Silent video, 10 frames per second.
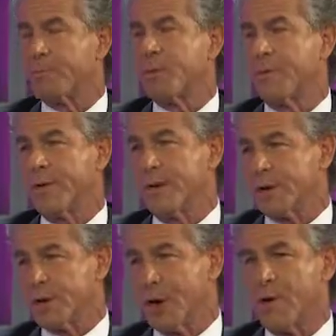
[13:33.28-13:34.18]
prove it and
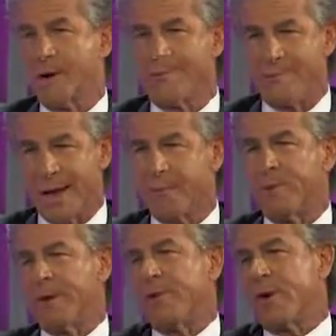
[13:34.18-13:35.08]
show it, and that'll
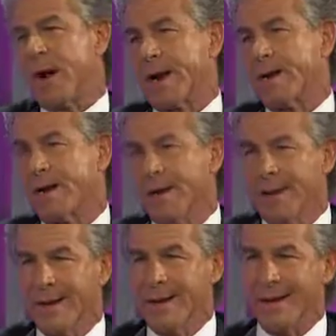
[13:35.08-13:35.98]
be fine.
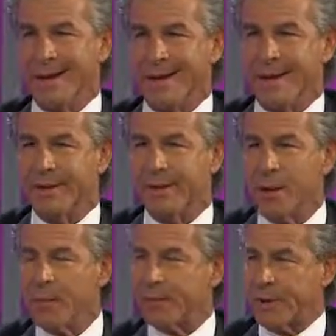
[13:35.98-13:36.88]
It's
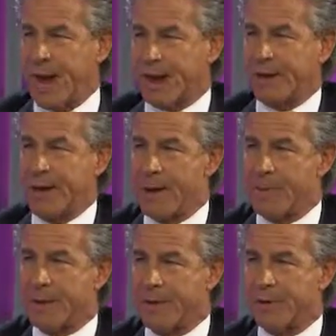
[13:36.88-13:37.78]
almost an
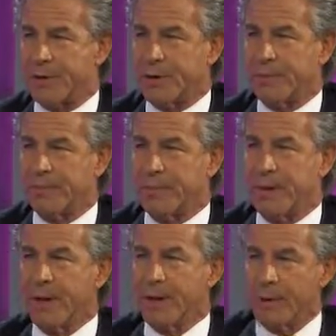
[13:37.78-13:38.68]
academic issue.
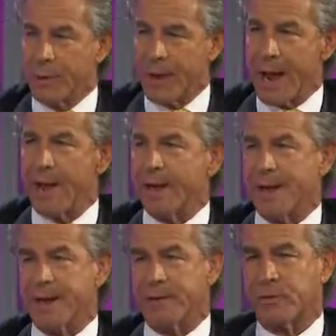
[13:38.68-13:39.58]
The
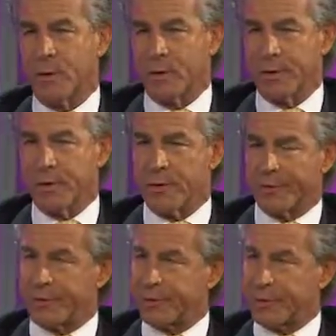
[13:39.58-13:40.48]
reality is what we're doing
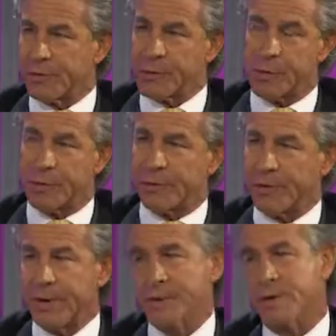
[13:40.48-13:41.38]
is a surgical
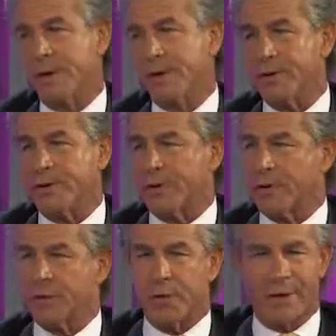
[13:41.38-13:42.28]
procedure. When you do
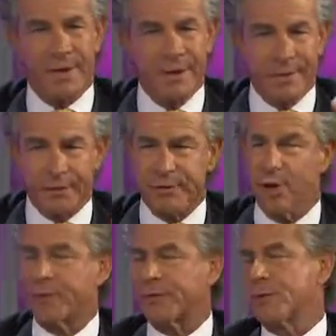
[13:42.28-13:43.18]
surgery, there's
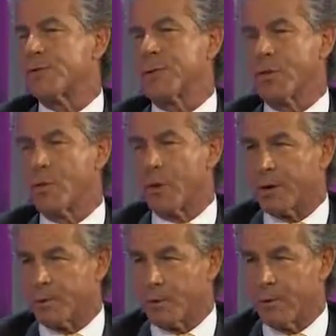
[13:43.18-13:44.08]
no surgery in the world
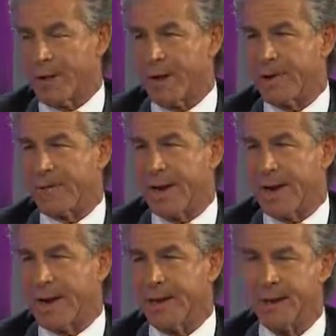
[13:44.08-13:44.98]
approved by the
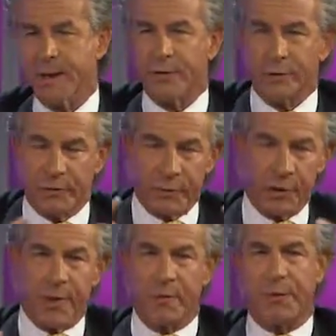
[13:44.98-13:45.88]
FDA. So it's
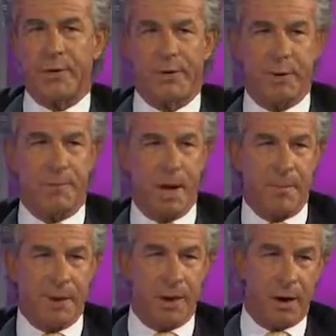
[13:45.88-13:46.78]
very confusing to the
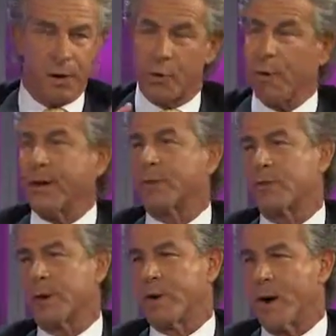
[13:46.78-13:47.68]
public, and our critics
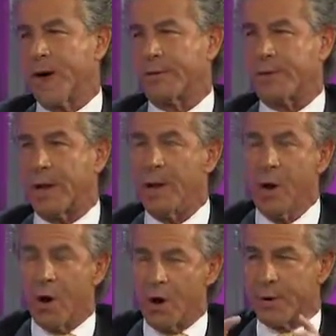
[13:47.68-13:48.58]
would go out and say,
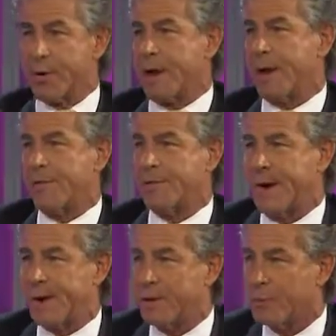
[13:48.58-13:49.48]
oh, you're not
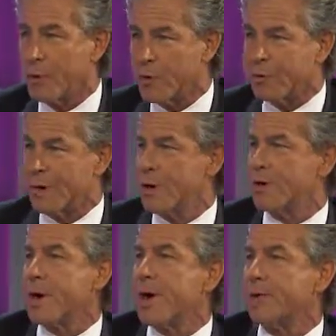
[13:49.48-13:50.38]
FDA approved, and
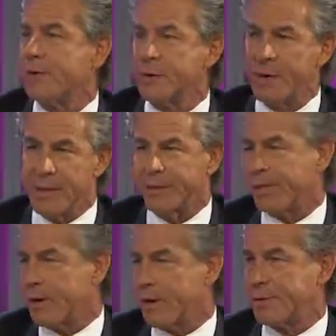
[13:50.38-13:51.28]
you're not doing this,
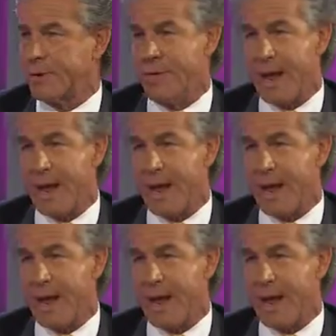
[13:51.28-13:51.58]
you're not doing